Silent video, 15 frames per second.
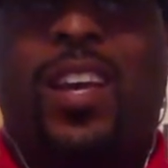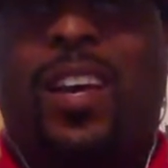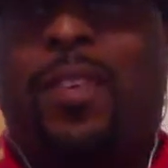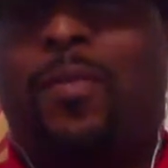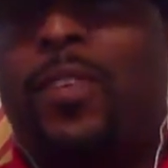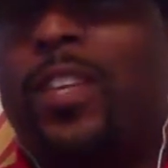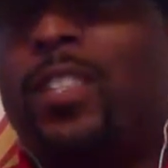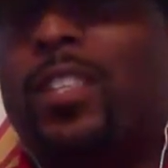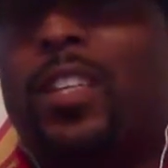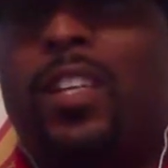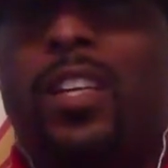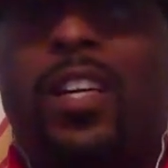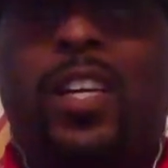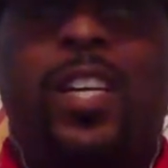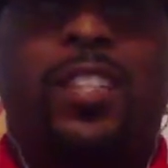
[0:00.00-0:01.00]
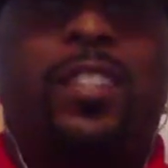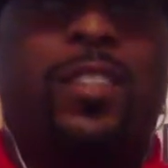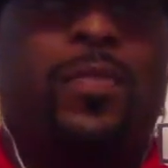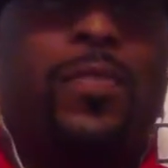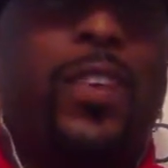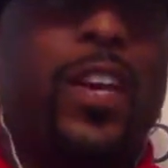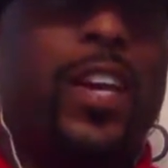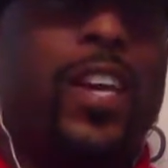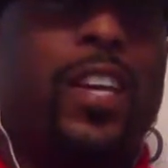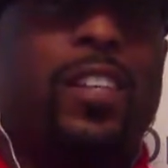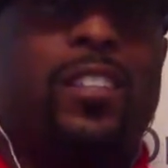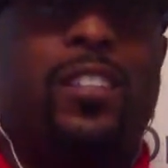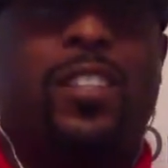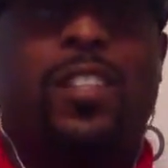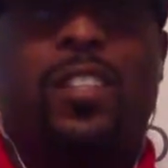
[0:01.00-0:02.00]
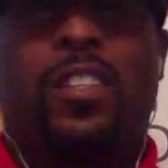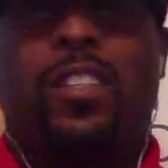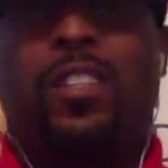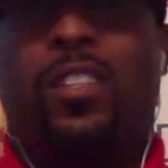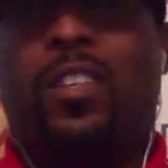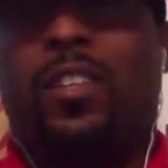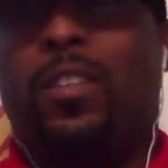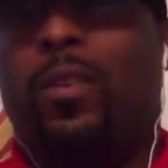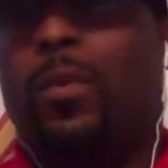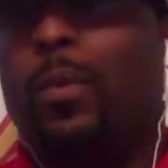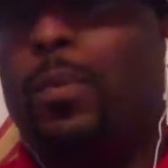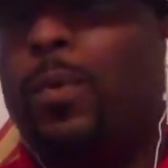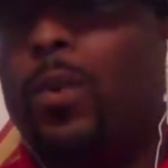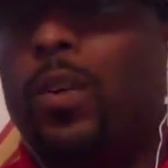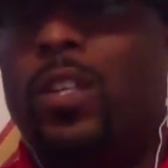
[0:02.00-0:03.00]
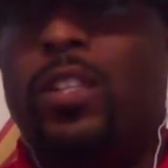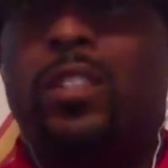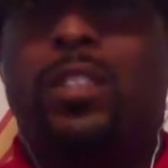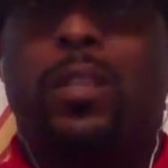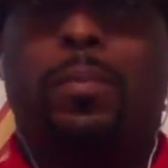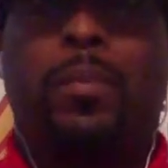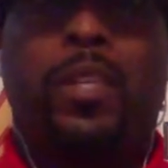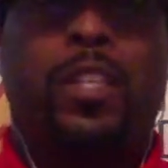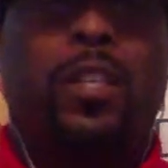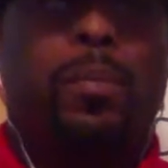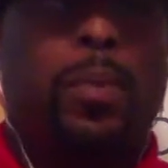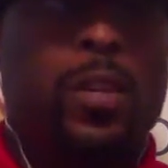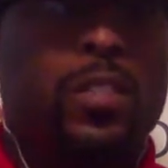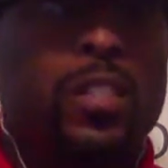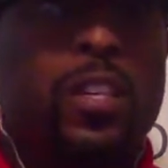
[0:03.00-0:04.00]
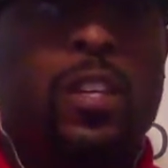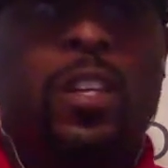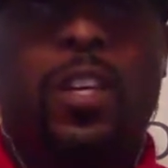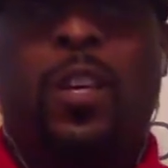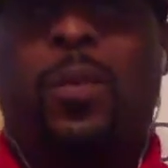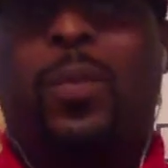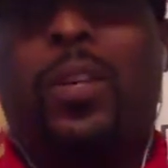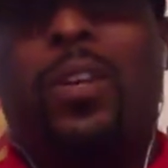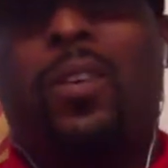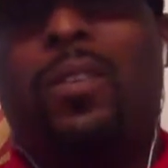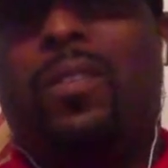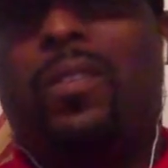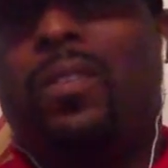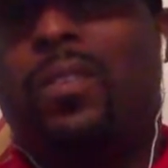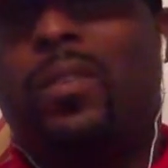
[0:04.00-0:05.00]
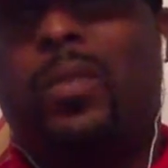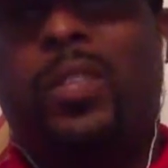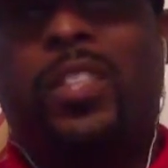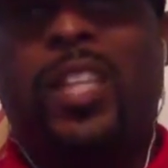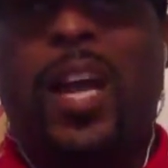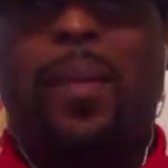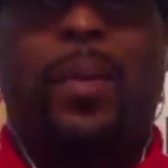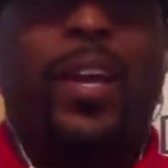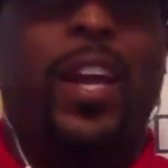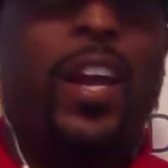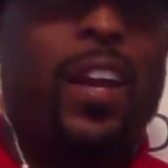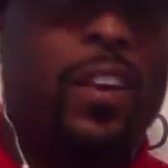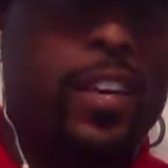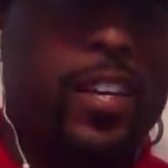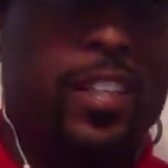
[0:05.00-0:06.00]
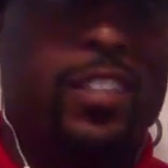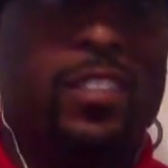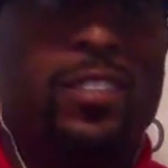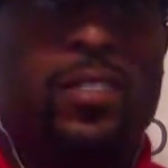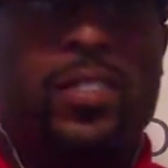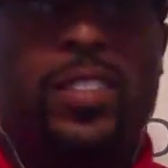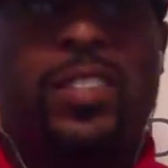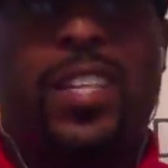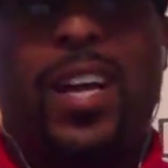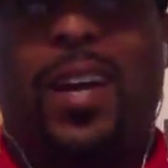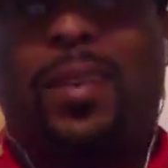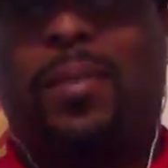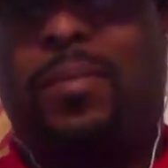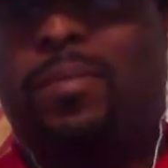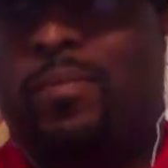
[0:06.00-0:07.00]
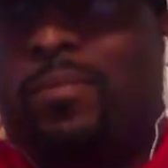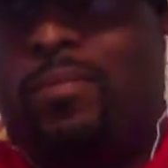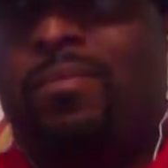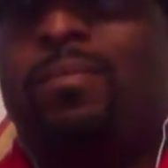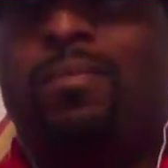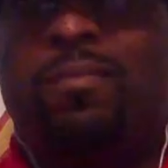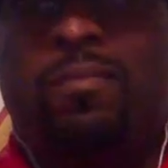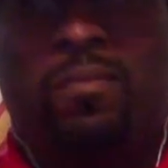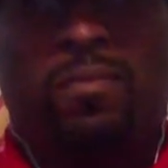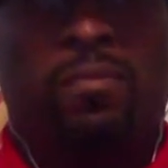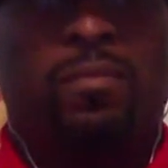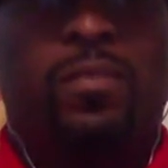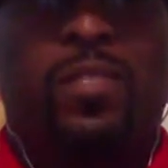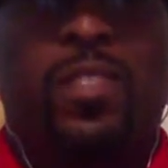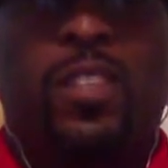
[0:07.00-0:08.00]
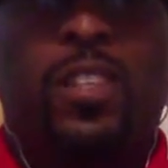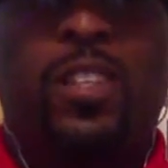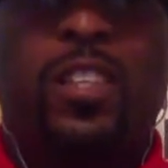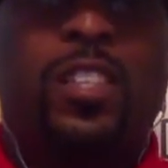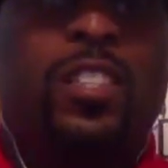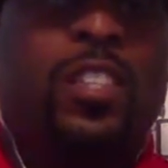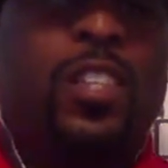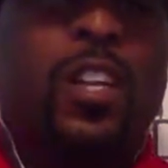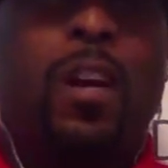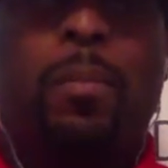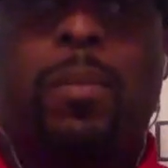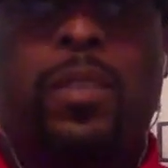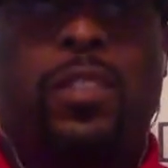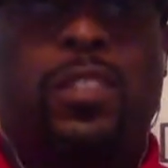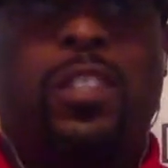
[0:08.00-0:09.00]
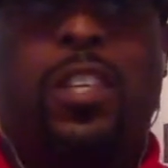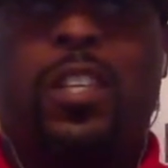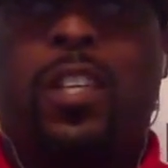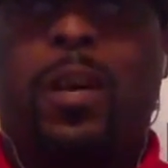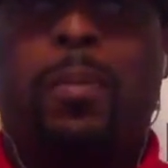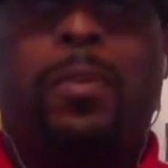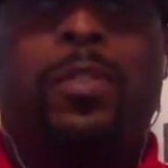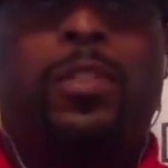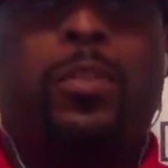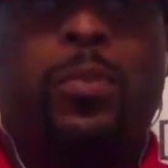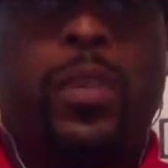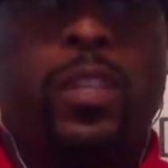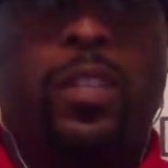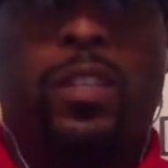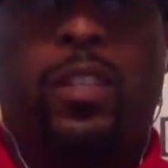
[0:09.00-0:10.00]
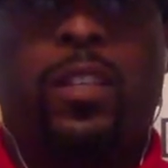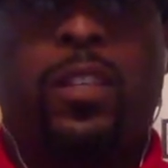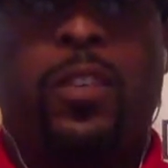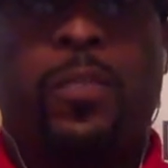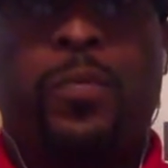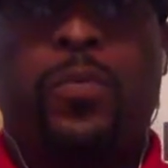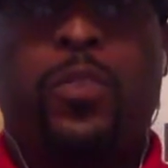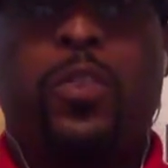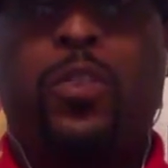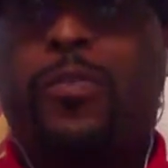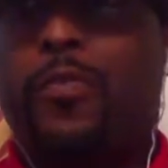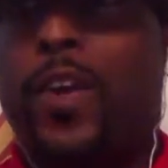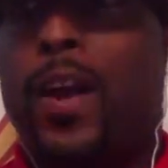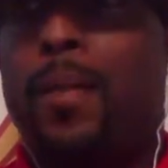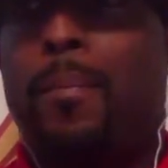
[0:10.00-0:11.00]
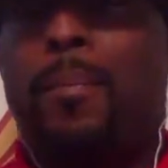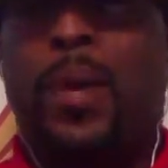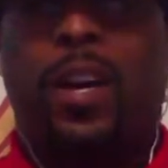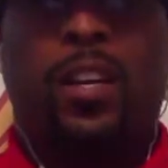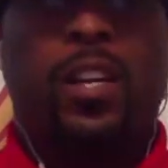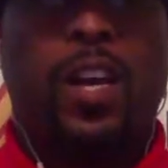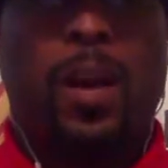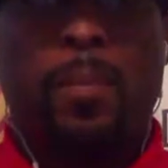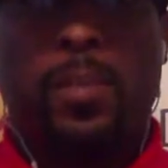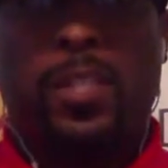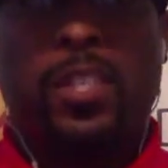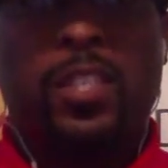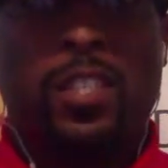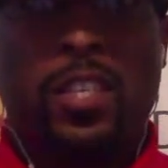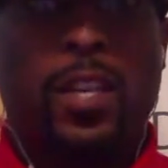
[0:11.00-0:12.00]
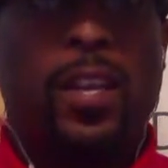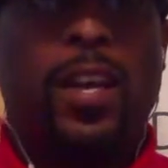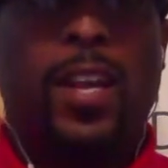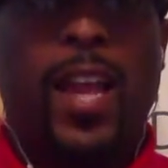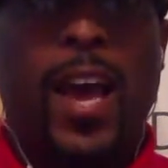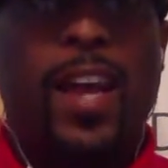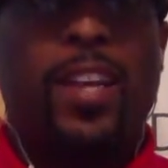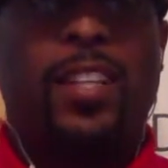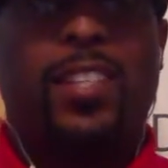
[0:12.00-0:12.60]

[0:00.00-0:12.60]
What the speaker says: Eventually, us, the fans, the reporters, the media personnel, we stop caring. We stop Look at your numbers. Your numbers dwindling. You find better competition than a lot of